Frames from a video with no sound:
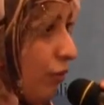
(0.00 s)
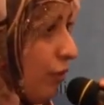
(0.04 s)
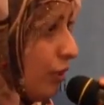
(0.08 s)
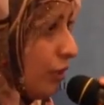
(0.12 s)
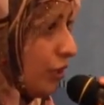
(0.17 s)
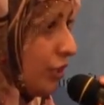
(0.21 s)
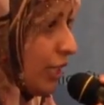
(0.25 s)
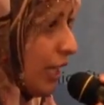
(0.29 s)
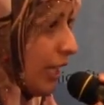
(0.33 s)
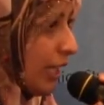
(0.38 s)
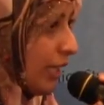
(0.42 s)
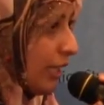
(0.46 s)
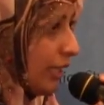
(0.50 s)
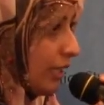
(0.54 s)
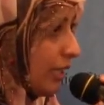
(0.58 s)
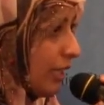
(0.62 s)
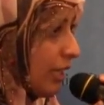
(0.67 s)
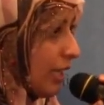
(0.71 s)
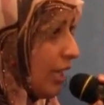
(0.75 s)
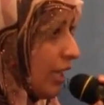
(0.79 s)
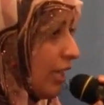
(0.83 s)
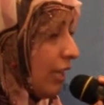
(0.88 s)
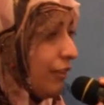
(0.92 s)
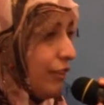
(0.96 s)
for child,
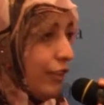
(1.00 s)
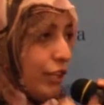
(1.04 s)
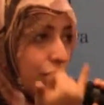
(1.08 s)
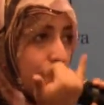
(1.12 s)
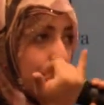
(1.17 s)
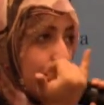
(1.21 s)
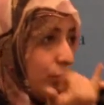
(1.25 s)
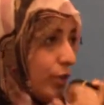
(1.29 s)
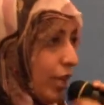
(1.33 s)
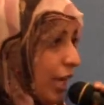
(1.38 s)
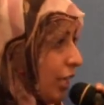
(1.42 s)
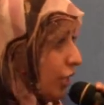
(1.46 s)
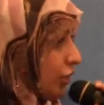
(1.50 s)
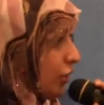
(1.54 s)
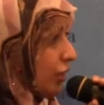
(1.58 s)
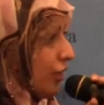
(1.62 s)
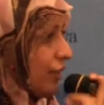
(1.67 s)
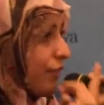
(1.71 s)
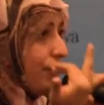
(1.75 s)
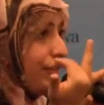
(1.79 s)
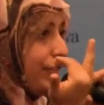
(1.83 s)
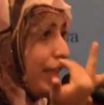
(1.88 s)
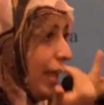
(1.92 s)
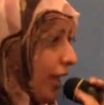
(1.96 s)
the
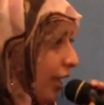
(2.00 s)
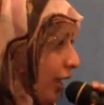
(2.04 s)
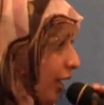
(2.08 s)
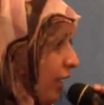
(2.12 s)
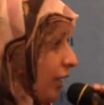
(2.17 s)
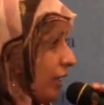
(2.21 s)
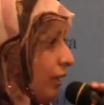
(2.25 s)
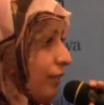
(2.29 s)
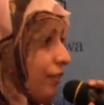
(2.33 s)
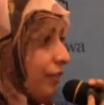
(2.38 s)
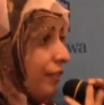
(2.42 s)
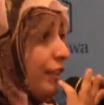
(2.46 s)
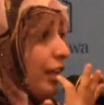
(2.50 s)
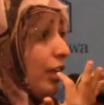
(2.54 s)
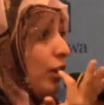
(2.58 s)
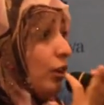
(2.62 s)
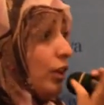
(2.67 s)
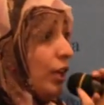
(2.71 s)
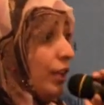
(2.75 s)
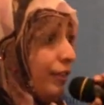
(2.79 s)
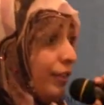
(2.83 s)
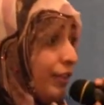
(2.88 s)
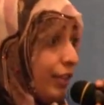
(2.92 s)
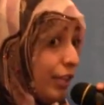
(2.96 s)
education, the health,
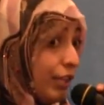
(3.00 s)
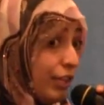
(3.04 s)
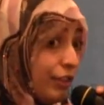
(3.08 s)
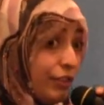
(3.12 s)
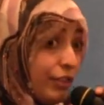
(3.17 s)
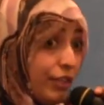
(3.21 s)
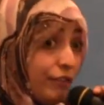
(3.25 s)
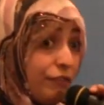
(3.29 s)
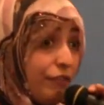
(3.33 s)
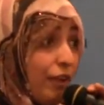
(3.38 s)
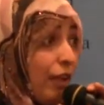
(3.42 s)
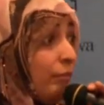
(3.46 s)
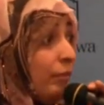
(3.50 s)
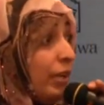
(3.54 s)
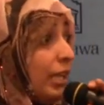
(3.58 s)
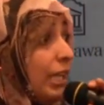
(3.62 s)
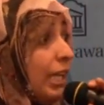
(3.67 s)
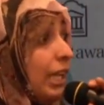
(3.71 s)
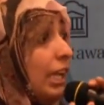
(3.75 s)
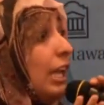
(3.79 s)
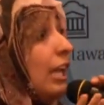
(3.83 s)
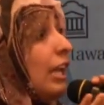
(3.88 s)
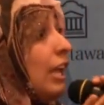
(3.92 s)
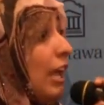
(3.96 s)
the
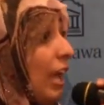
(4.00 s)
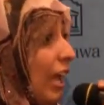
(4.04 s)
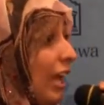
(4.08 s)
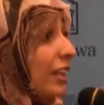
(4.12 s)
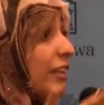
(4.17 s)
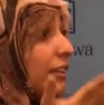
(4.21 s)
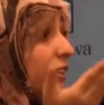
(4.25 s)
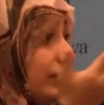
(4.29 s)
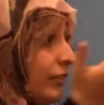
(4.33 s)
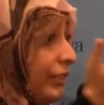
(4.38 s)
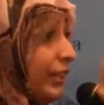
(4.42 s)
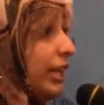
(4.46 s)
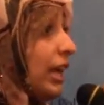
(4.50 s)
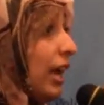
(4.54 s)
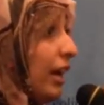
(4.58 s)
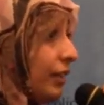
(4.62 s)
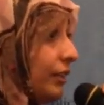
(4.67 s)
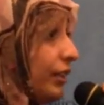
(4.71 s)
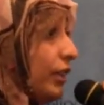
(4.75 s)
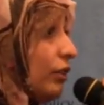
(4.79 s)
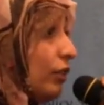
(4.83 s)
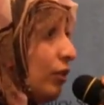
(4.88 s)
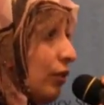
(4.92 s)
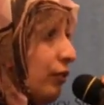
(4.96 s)
family, and
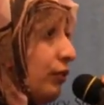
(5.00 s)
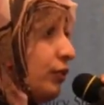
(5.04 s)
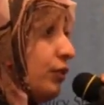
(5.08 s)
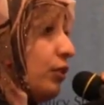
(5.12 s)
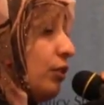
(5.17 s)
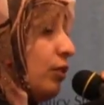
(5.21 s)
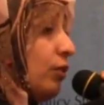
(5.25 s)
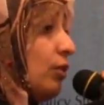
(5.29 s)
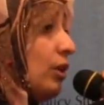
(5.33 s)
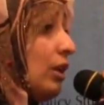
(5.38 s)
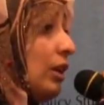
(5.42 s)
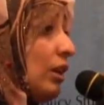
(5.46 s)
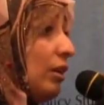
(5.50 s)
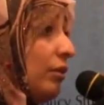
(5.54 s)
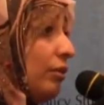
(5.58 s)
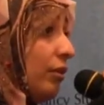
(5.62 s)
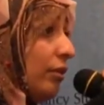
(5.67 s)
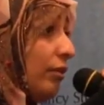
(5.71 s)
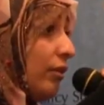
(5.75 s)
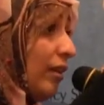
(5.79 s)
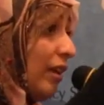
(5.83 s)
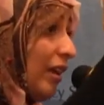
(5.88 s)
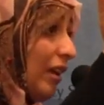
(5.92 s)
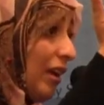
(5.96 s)
regarding of
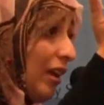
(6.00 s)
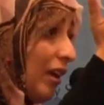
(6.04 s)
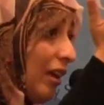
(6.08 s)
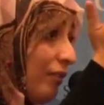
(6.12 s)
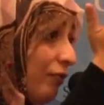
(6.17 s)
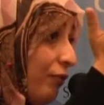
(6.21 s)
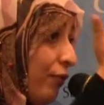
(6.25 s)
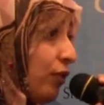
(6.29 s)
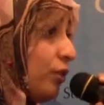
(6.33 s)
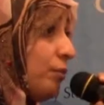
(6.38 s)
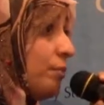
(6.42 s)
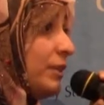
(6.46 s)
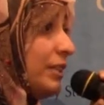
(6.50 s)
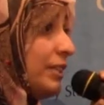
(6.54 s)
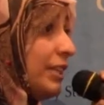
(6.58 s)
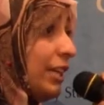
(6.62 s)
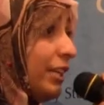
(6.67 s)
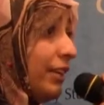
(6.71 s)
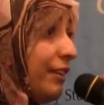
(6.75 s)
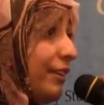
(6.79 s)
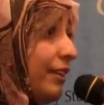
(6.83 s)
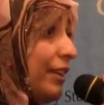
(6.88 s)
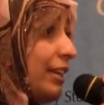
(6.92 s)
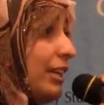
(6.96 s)

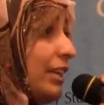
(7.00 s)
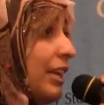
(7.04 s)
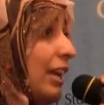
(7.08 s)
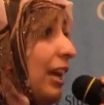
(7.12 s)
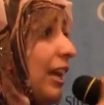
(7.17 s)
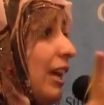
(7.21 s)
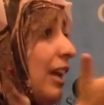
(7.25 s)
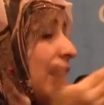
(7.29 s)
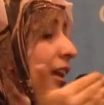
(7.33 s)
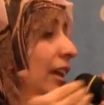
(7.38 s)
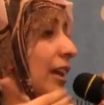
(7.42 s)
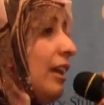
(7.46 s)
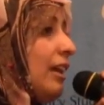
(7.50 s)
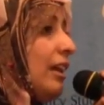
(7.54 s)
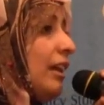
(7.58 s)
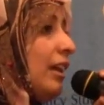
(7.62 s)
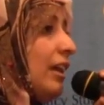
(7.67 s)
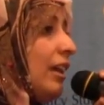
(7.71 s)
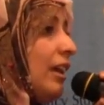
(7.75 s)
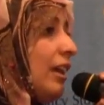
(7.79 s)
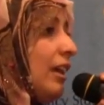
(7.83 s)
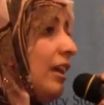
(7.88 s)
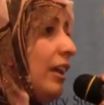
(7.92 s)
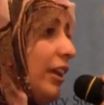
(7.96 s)
forbidden the
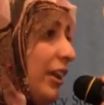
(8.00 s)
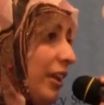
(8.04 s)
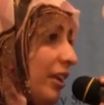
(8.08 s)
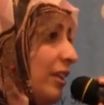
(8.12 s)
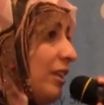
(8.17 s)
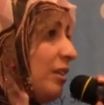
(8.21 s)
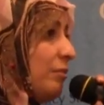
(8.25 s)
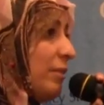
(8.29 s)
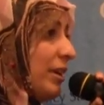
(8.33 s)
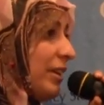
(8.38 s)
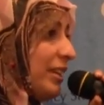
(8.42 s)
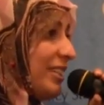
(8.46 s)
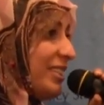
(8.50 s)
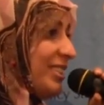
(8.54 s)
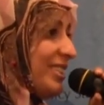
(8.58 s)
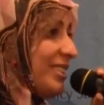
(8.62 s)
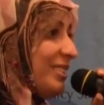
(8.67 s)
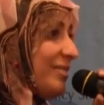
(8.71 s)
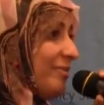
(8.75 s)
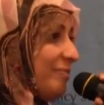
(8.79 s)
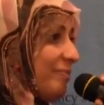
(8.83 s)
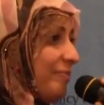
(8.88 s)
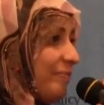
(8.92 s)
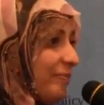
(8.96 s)
early marriage.
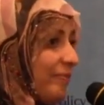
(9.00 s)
